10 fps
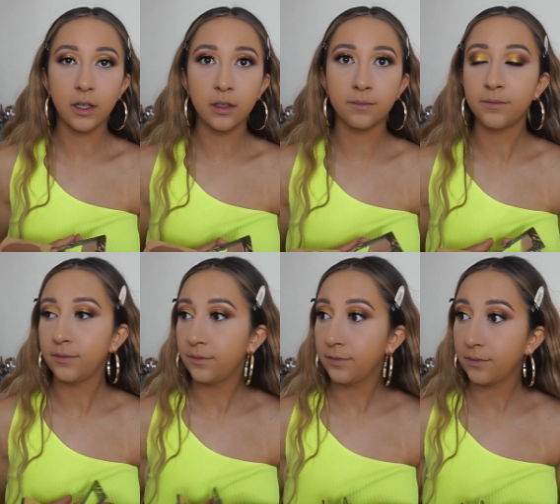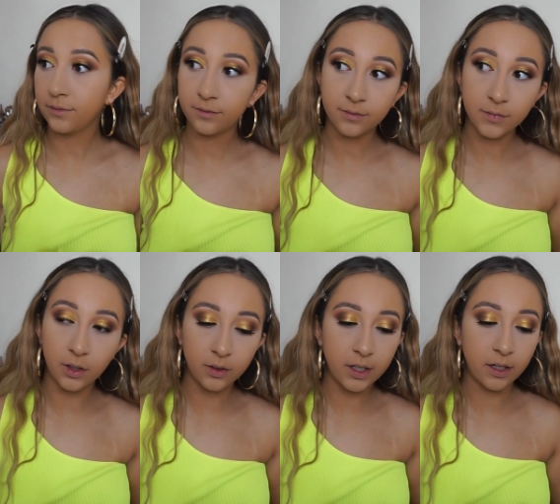Yeah.
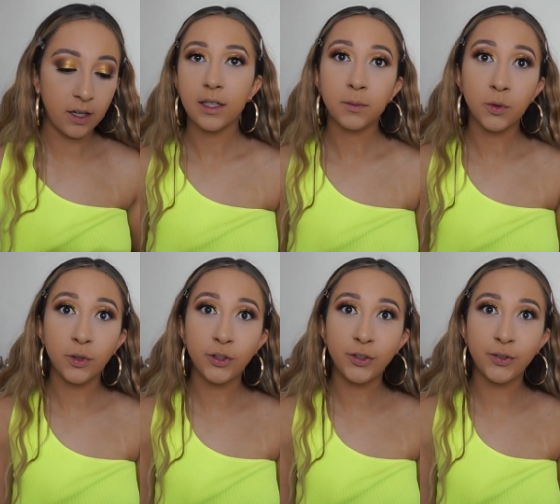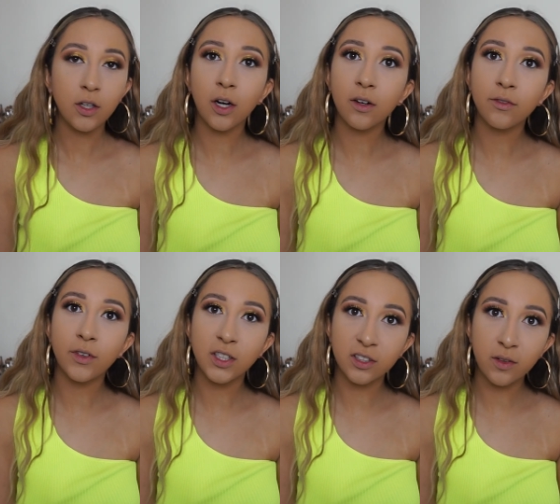Alright, I'm going to go and
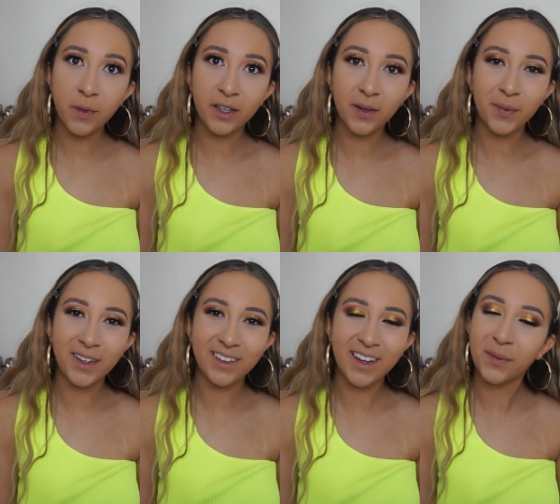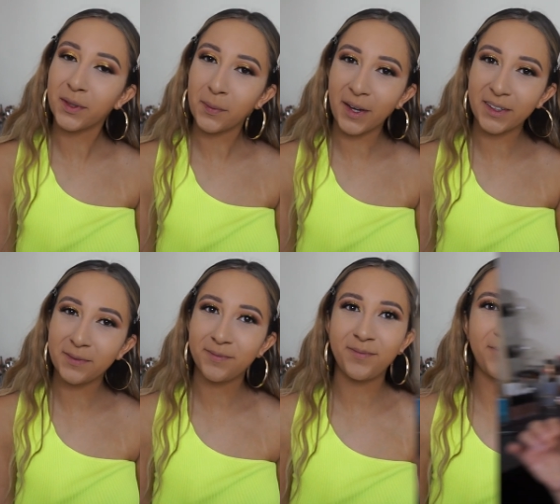finish off my makeup and I'll be right back.
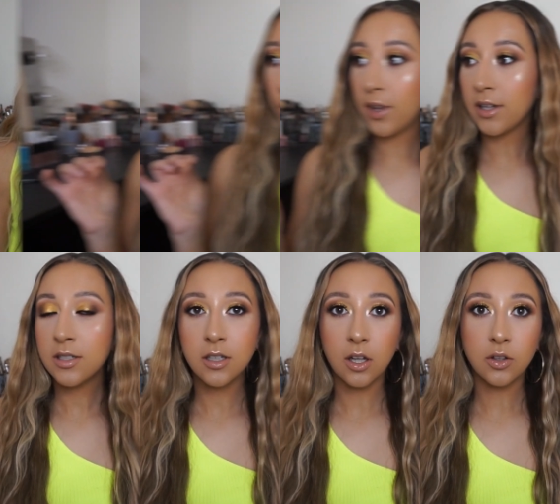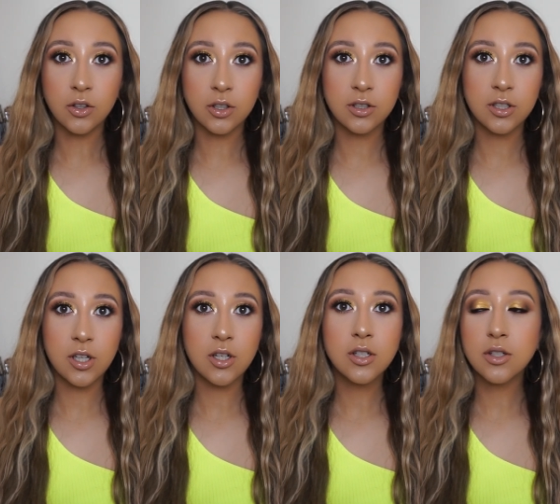So this looks
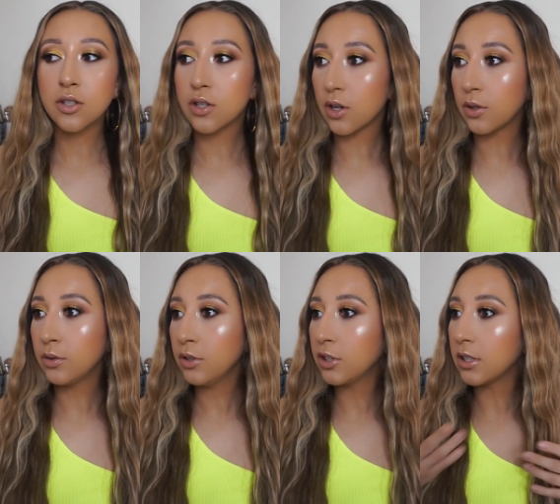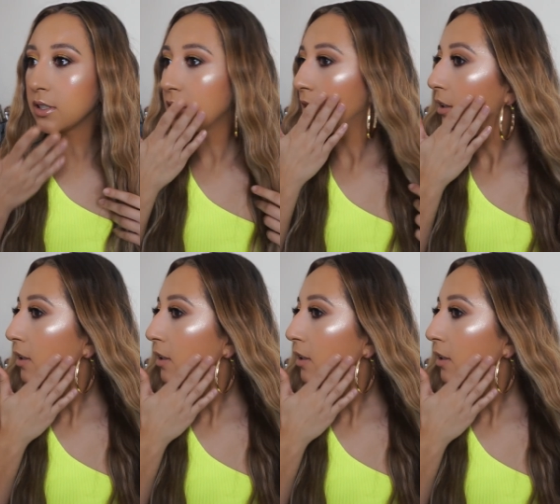so just,